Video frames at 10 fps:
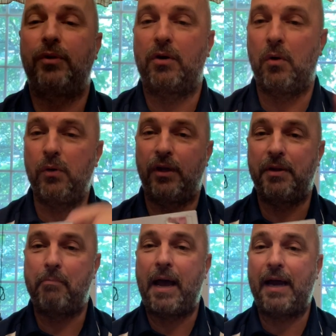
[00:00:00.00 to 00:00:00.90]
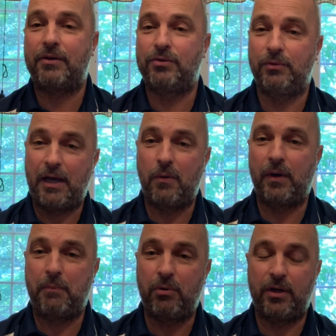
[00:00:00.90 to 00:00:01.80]
the code on the back, so now when
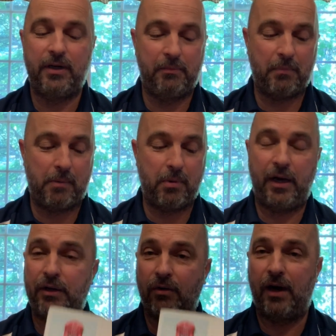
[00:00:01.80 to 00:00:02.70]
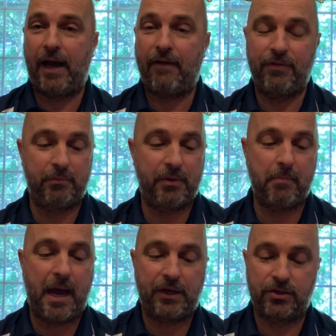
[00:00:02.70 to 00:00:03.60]
I put it in my binder, I have them to
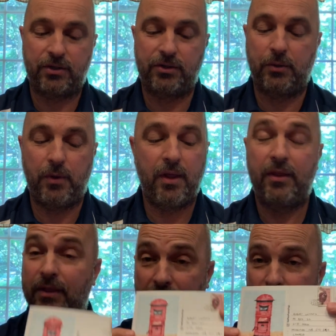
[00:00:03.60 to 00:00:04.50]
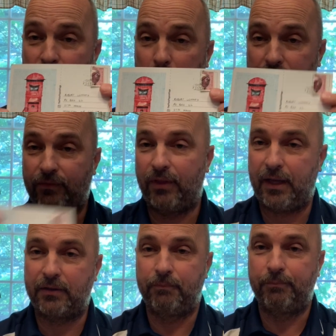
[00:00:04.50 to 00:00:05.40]
match. So thank you so much for
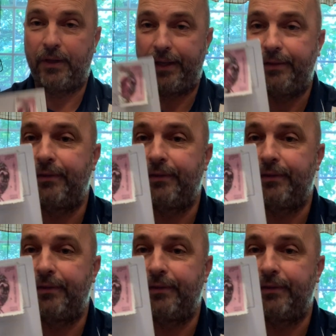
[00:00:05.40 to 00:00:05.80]
that. And